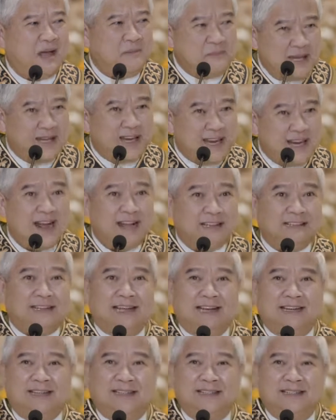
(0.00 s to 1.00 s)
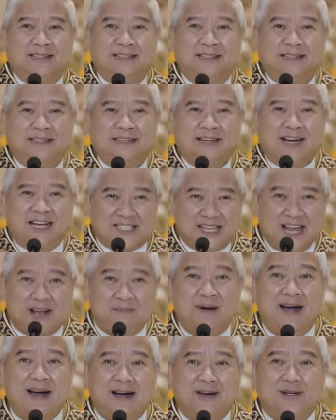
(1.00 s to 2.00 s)
Aminin natin,
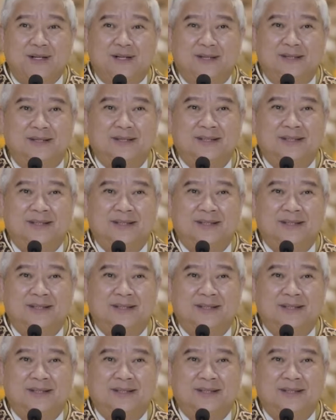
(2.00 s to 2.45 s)
kasama ako.